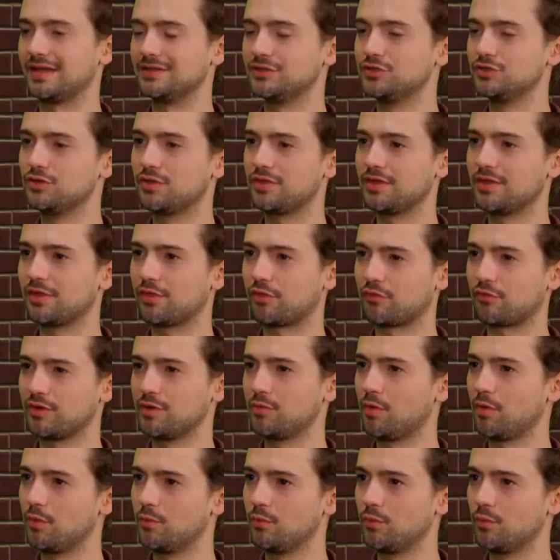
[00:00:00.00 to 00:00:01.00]
you think
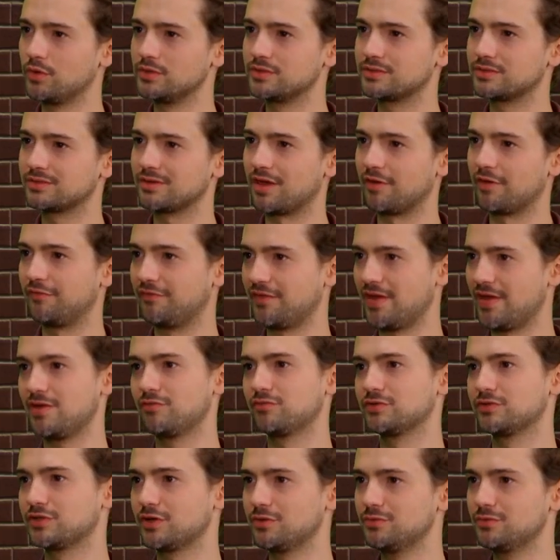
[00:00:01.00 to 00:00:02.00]
3-1 was a fair
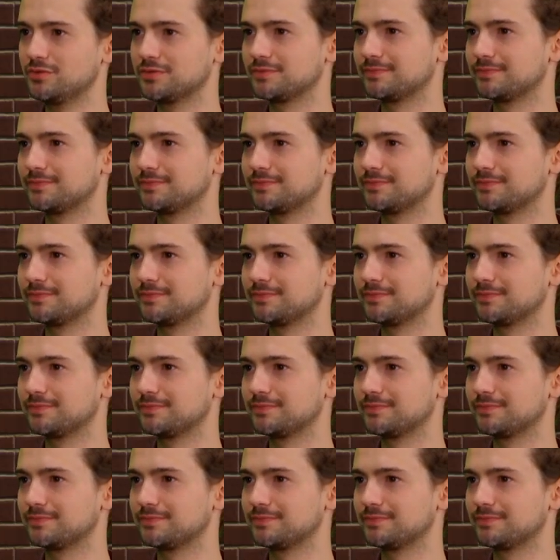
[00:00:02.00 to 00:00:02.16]
result?